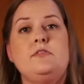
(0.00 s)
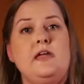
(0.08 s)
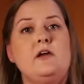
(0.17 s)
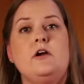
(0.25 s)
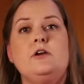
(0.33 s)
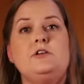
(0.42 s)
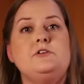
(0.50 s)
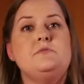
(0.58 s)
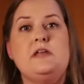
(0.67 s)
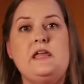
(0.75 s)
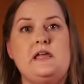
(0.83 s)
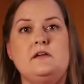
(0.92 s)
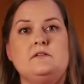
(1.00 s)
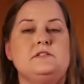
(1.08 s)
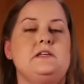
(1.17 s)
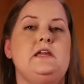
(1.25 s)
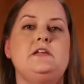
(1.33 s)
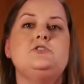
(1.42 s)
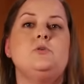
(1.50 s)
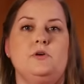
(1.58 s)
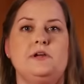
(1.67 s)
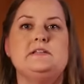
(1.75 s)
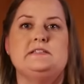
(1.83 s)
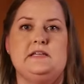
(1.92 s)
they are unique to each
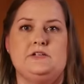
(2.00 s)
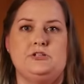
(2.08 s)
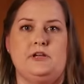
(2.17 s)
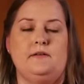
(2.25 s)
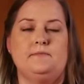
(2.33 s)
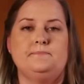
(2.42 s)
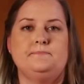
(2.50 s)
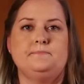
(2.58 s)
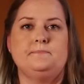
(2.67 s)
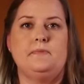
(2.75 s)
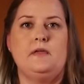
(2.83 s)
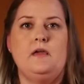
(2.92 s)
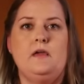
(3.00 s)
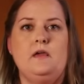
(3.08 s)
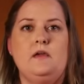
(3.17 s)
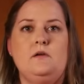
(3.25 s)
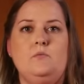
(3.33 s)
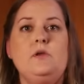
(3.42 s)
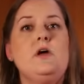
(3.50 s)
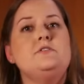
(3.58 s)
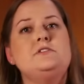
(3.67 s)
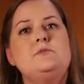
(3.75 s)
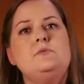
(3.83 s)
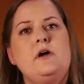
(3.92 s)
organization. We
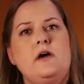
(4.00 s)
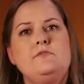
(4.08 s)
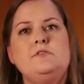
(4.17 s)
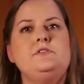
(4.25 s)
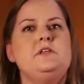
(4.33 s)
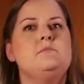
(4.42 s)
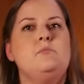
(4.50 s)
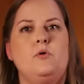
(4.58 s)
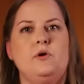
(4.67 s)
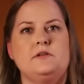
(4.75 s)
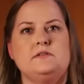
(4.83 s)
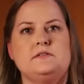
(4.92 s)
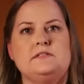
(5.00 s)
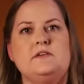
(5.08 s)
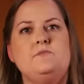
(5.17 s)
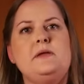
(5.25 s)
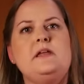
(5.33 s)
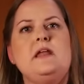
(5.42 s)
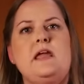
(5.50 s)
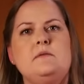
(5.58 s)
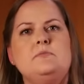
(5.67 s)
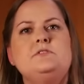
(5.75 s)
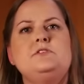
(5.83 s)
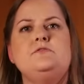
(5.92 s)
also covered the importance of being
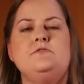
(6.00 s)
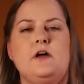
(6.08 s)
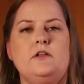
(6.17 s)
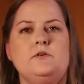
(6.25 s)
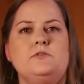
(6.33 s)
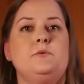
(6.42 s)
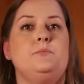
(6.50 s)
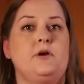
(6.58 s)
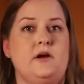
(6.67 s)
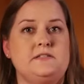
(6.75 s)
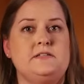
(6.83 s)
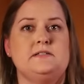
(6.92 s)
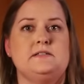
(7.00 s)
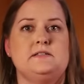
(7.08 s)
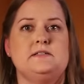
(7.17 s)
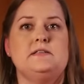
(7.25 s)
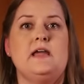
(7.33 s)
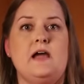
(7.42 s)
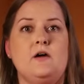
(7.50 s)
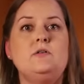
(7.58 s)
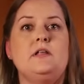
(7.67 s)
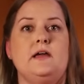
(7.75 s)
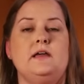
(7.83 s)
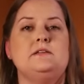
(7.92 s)
able to follow the processes
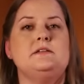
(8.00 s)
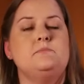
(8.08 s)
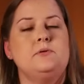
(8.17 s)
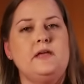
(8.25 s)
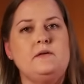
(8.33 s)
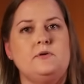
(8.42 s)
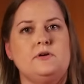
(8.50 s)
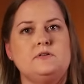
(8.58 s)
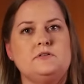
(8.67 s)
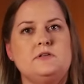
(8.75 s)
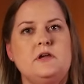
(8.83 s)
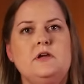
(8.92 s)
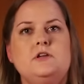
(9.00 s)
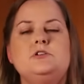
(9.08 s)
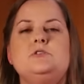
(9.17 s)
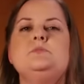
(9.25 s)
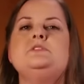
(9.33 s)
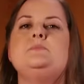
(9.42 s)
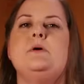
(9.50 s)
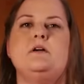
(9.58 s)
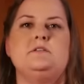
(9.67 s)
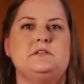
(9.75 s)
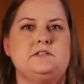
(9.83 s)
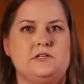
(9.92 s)
outlined in playbooks to
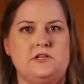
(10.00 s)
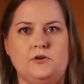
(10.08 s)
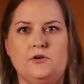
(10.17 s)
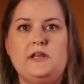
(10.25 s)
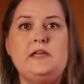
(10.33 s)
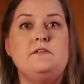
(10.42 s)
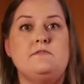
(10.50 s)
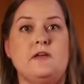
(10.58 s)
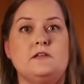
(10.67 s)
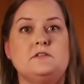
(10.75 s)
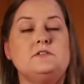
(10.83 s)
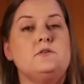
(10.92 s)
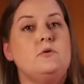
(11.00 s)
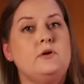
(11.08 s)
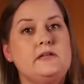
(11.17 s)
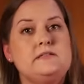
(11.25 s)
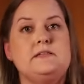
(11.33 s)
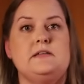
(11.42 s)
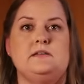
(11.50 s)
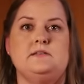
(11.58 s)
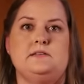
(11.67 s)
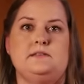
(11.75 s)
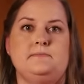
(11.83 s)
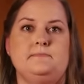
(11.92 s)
respond to security events or
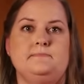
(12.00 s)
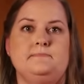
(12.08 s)
incidents.